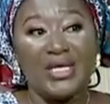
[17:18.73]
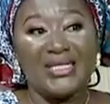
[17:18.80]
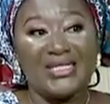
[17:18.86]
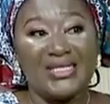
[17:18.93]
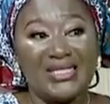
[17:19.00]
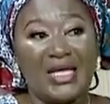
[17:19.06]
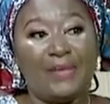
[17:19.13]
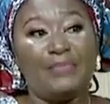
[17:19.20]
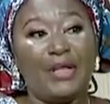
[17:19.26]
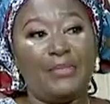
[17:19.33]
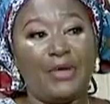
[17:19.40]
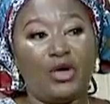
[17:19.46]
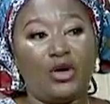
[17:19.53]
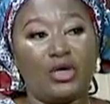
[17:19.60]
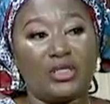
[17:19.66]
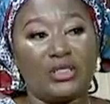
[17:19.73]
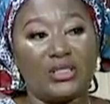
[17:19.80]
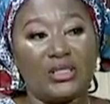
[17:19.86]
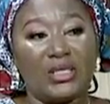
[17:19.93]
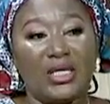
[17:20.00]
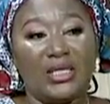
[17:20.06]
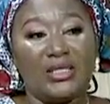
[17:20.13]
simply
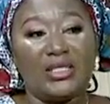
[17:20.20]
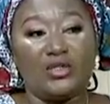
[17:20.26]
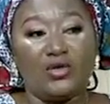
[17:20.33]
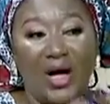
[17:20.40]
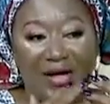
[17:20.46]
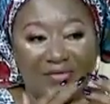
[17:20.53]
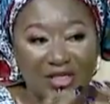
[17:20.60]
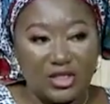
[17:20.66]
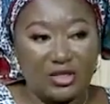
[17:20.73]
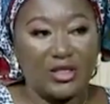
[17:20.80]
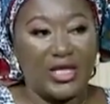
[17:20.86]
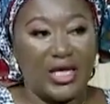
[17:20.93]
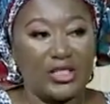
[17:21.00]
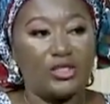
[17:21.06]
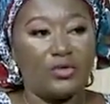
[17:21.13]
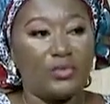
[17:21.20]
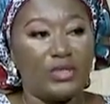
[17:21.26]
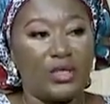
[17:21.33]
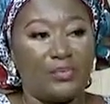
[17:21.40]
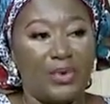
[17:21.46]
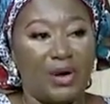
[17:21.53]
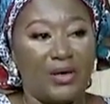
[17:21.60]
because they don't have this connection with
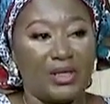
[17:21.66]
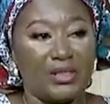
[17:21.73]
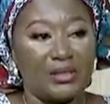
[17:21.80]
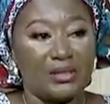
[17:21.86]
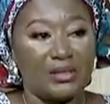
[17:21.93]
the parents.